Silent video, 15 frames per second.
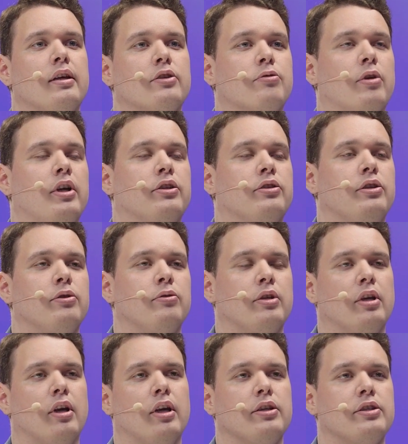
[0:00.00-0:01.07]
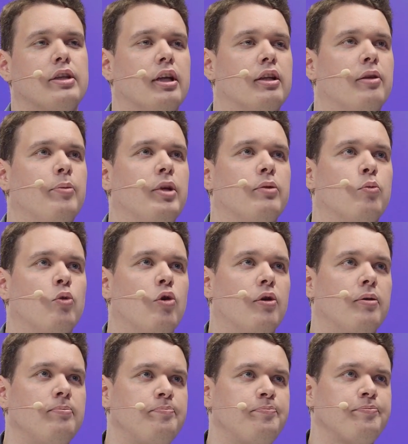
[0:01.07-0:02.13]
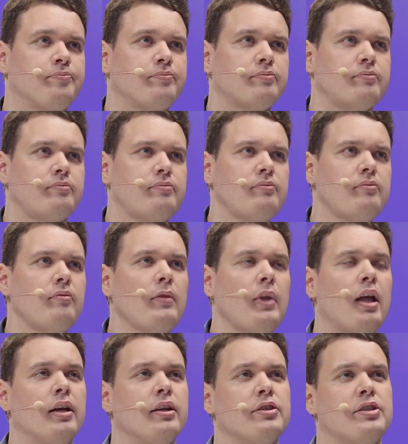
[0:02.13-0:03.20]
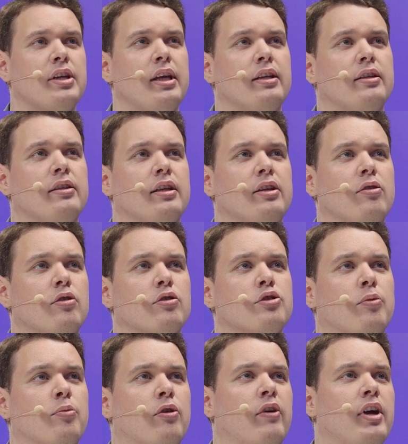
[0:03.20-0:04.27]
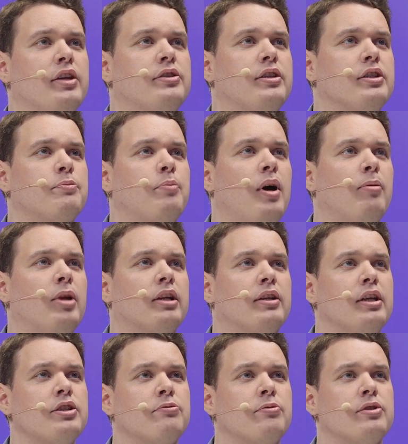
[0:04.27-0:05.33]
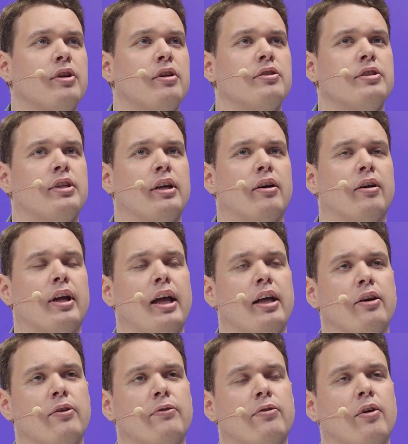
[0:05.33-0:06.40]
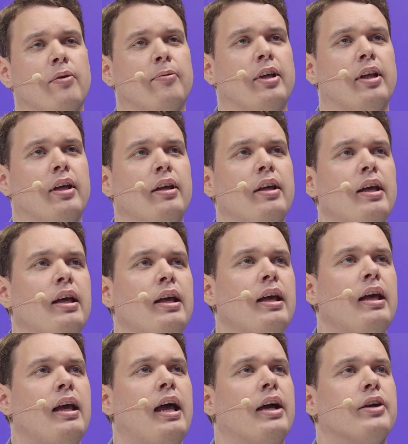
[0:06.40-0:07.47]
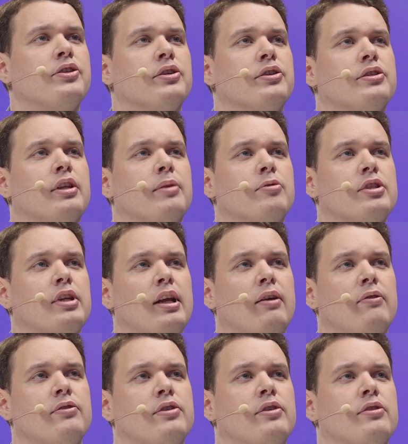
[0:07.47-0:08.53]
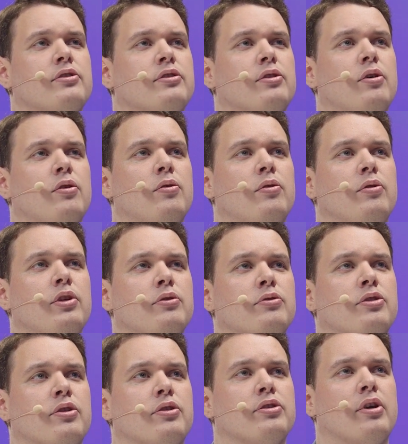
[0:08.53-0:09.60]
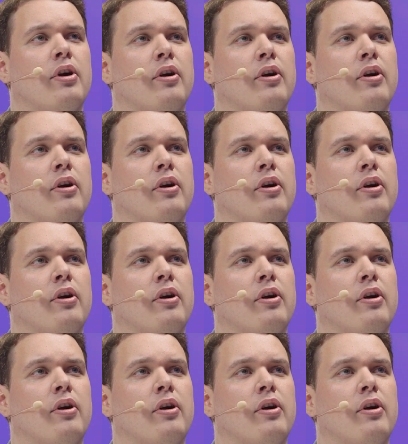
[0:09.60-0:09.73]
try to utilize that a bit more. And as said, it also provides these public test results that are gathered from the actions themselves, so users